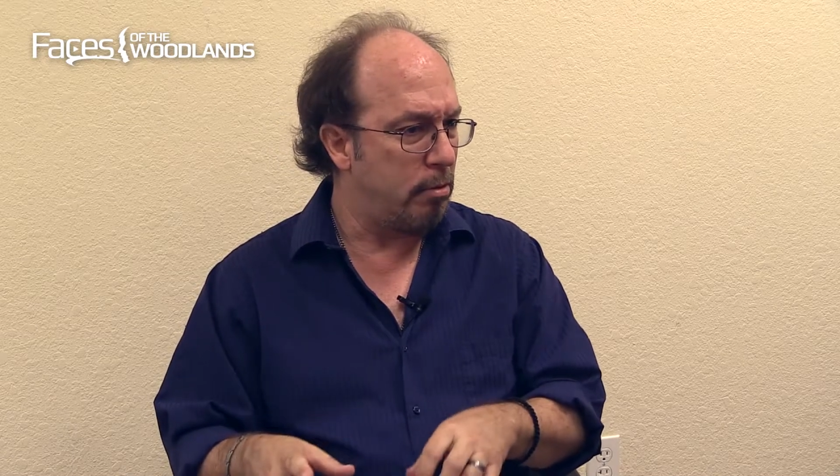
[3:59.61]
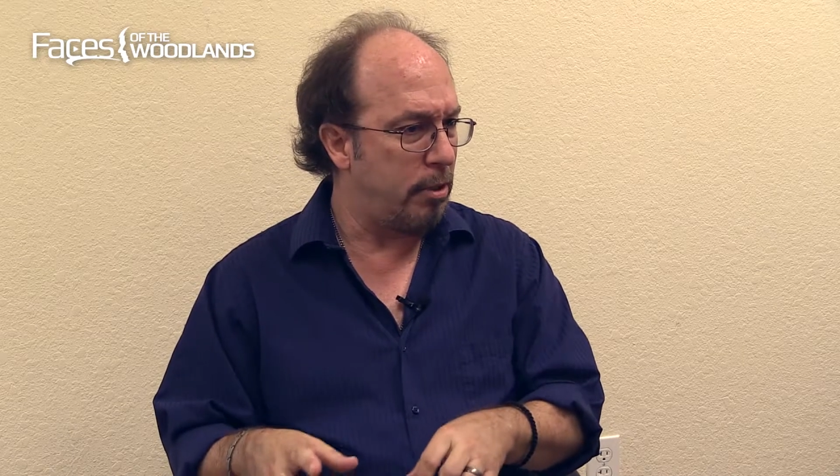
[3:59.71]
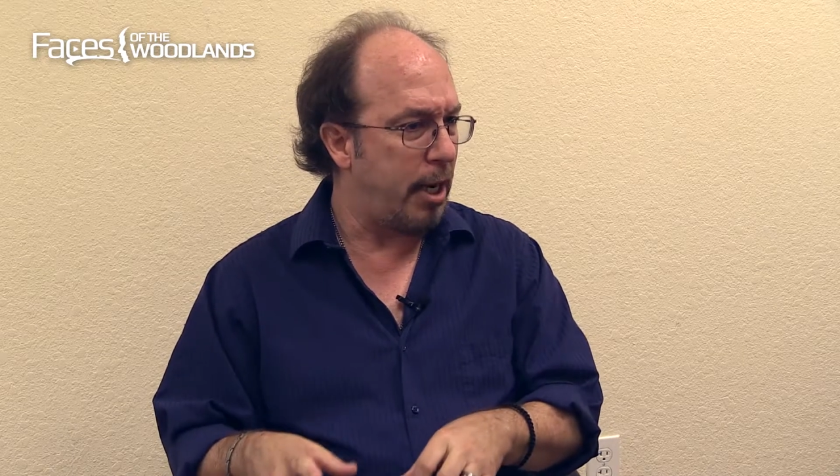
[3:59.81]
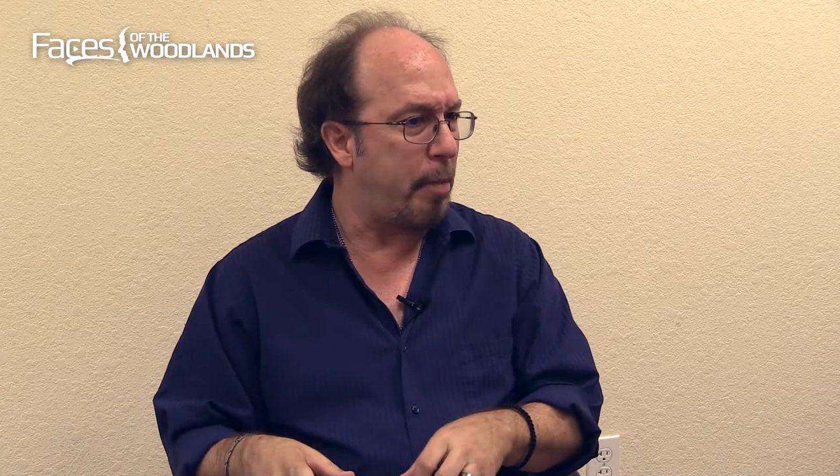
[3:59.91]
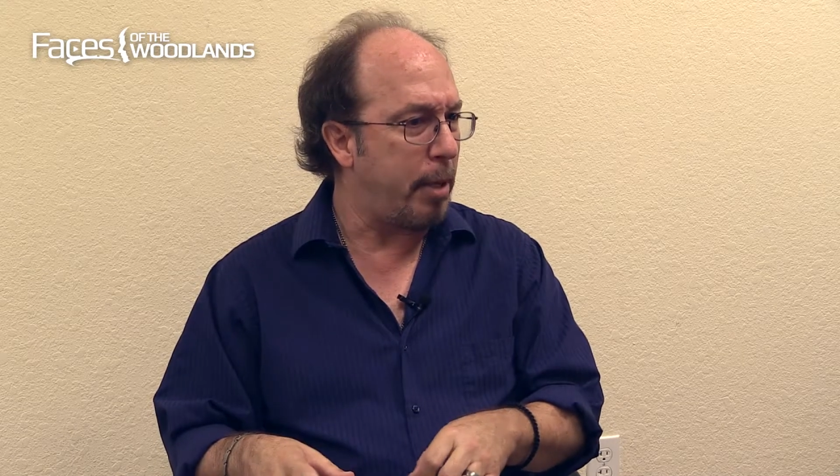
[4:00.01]

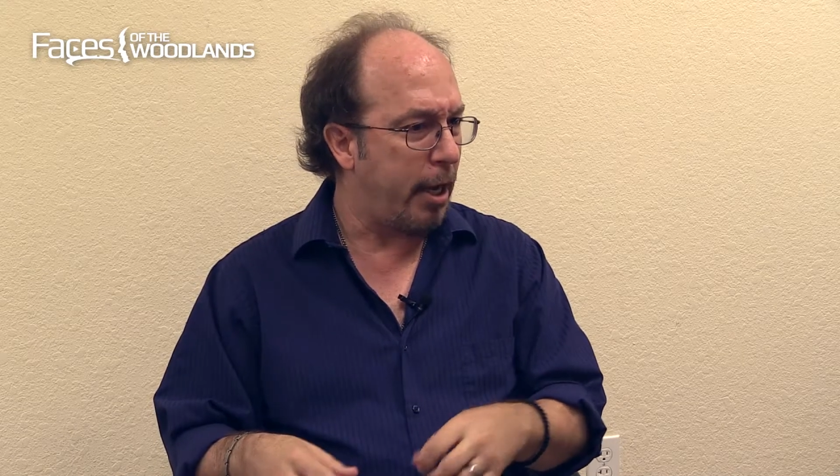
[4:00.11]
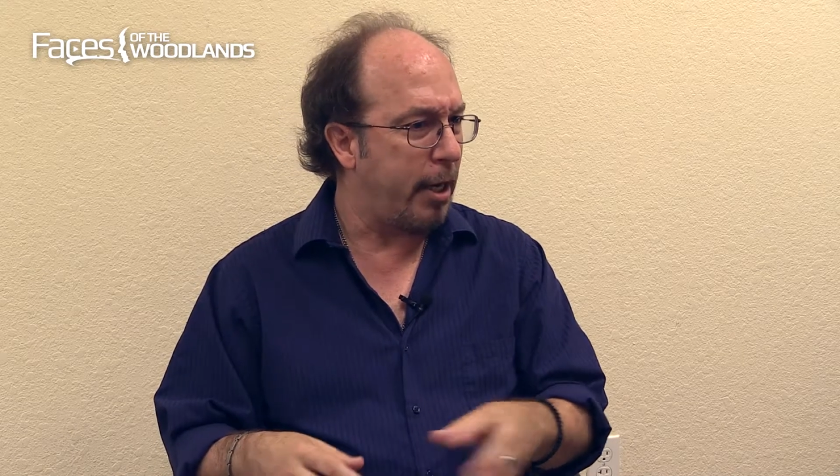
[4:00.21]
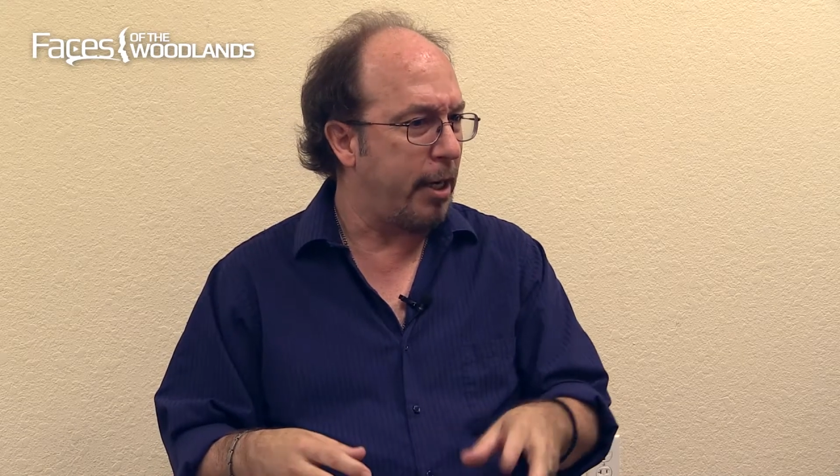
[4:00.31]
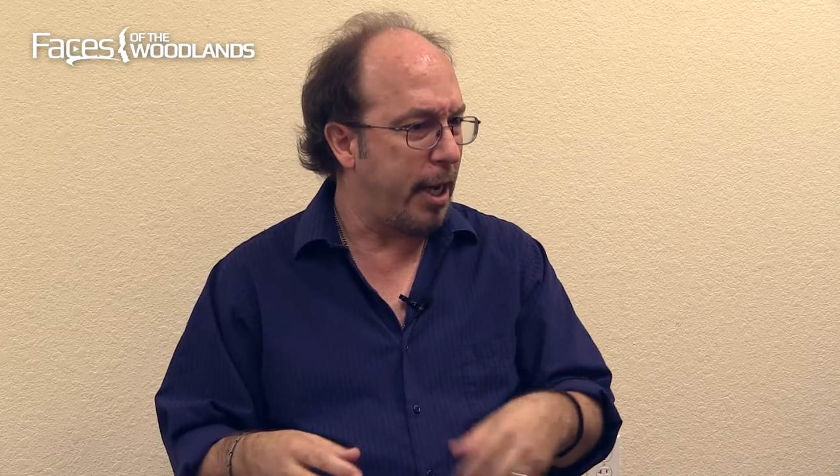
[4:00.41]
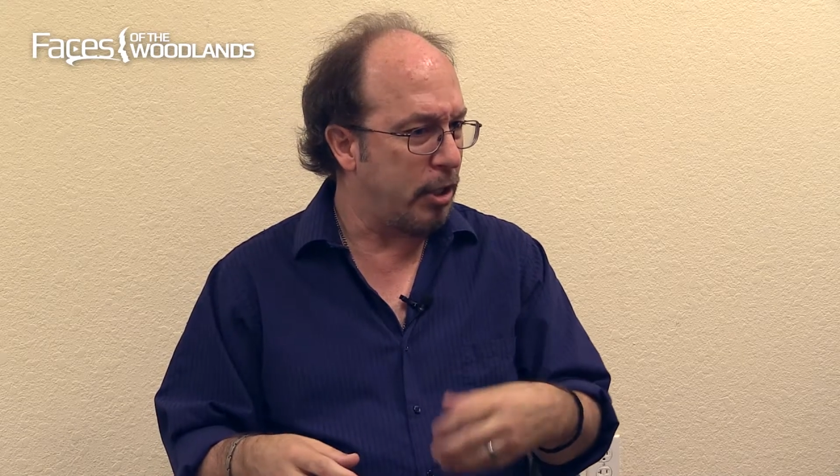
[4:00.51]
stay
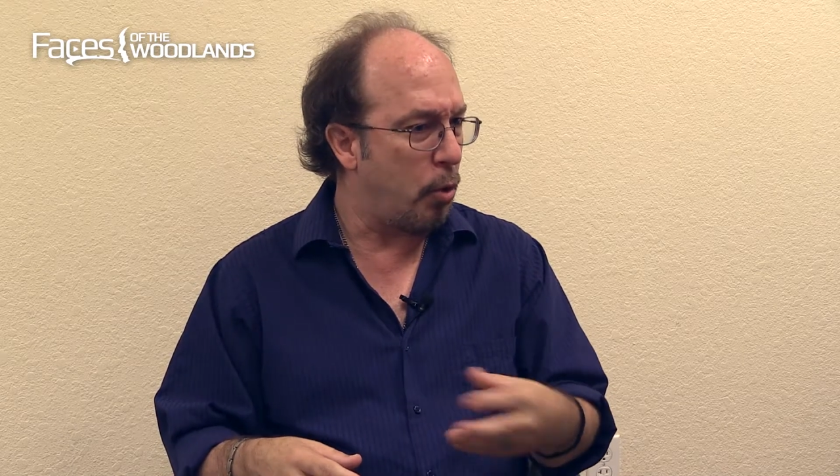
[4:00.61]
behind and ask